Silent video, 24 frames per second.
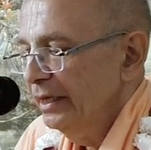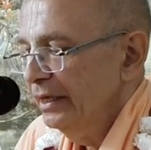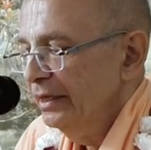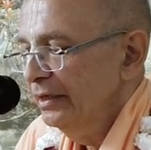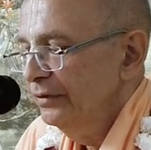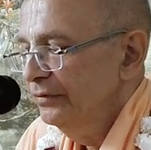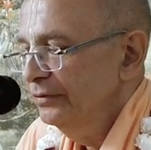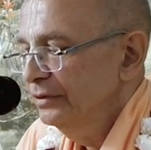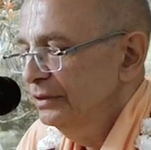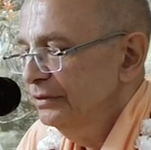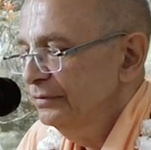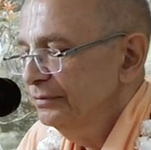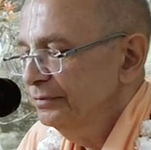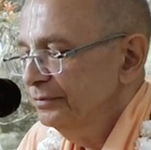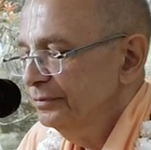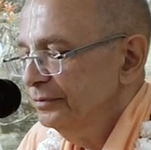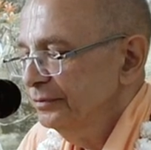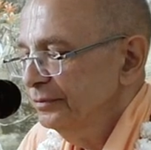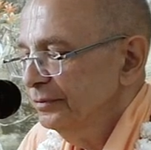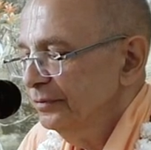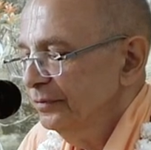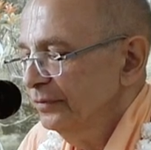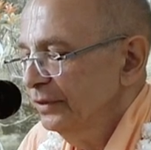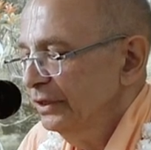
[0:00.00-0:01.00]
Even
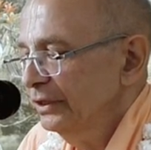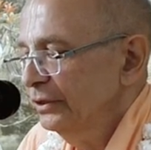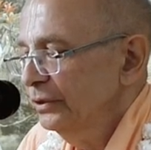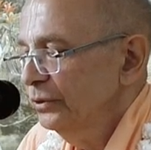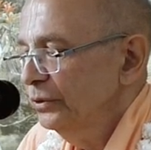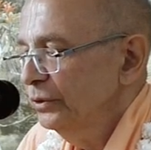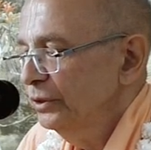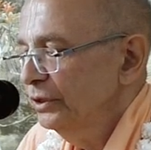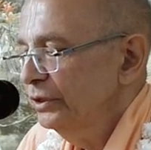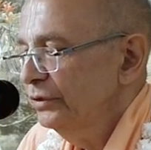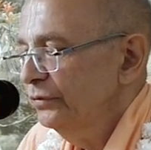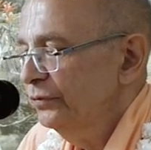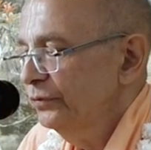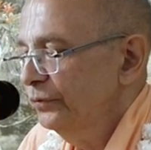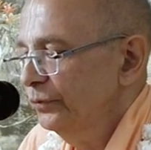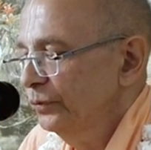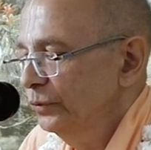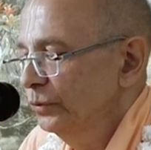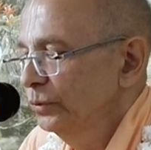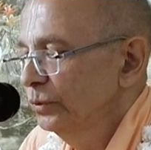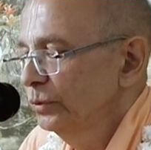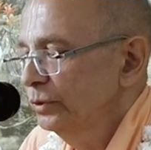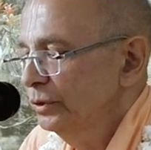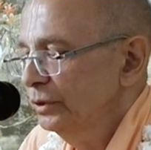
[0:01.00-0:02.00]
when you eat
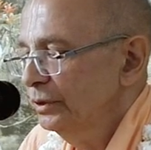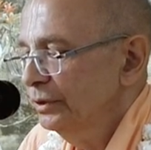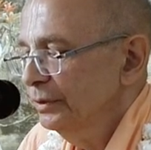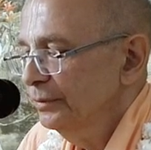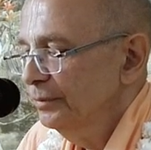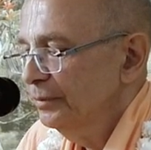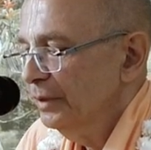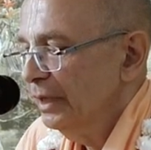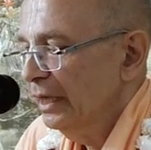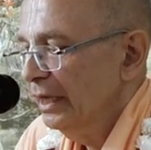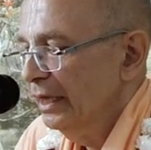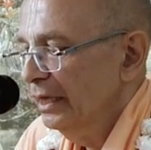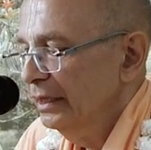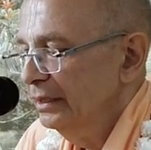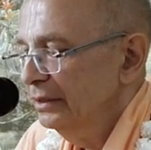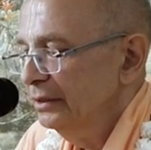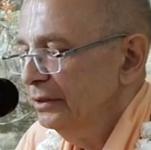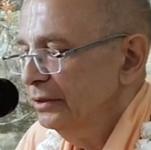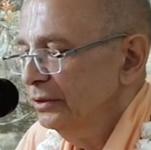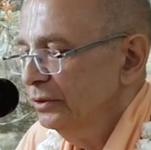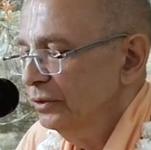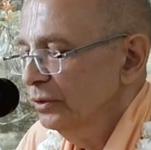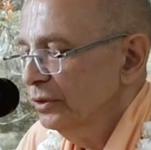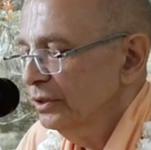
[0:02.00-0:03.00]
food and
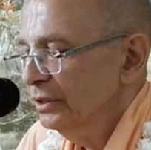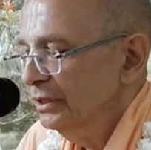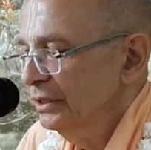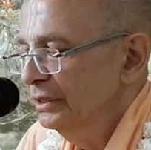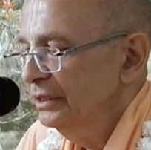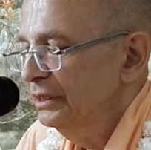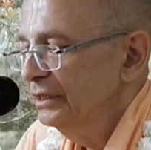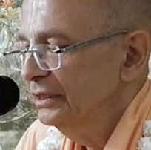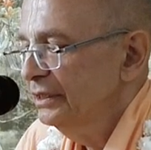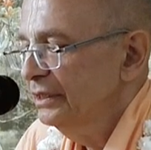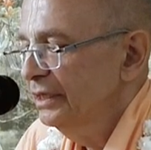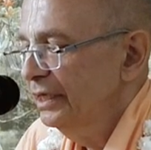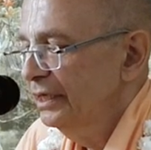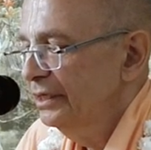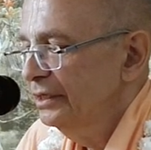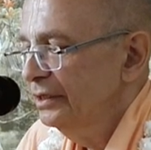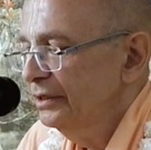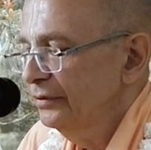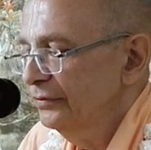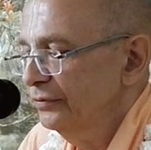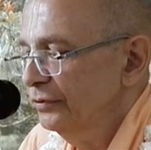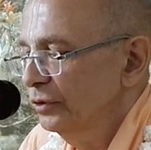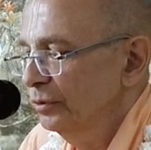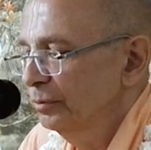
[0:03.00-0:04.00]
you're
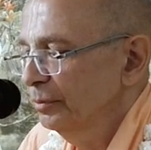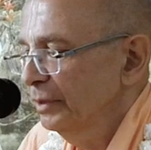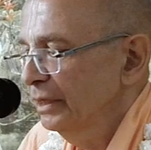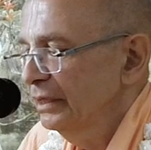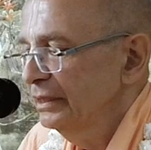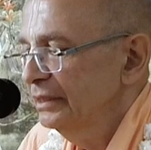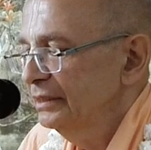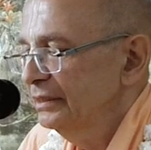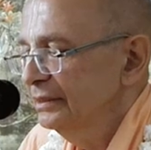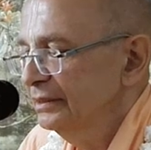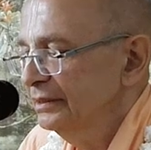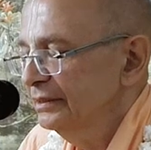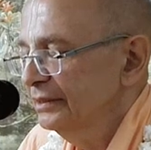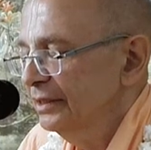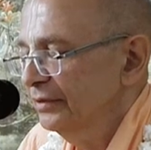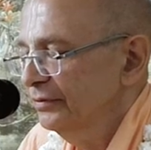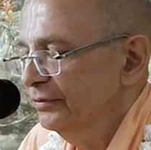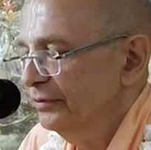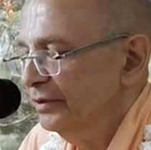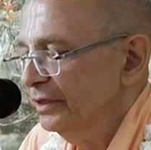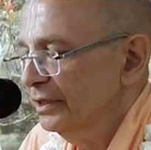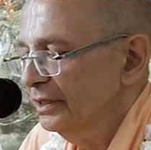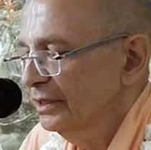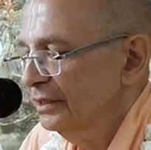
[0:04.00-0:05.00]
inattentive, your mind is
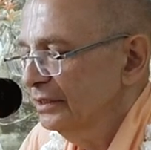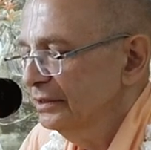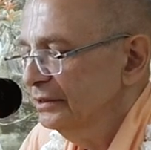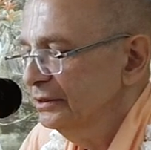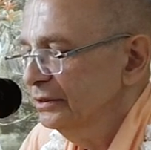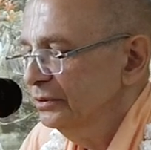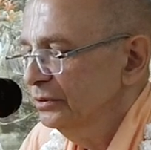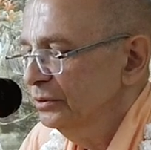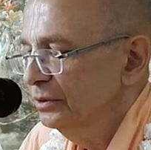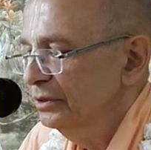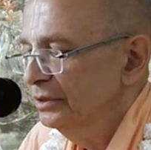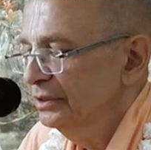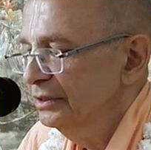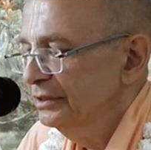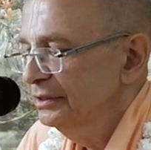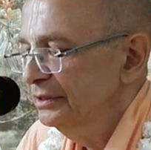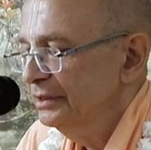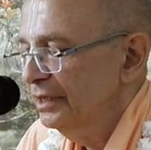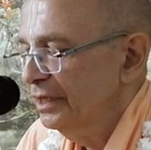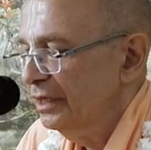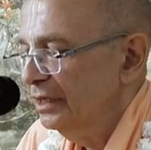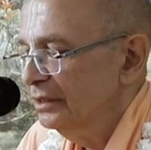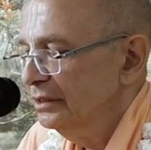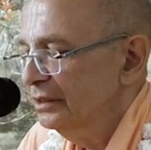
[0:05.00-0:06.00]
somewhere else, you're
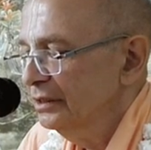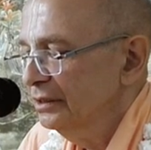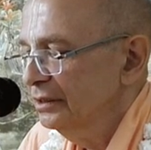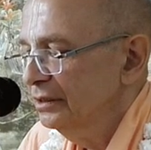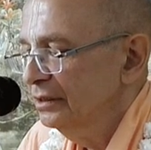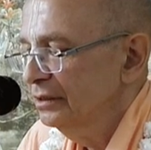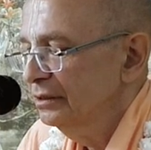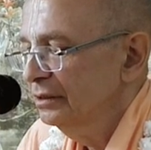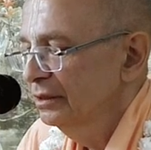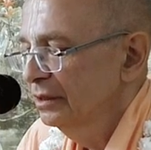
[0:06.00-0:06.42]
distracted,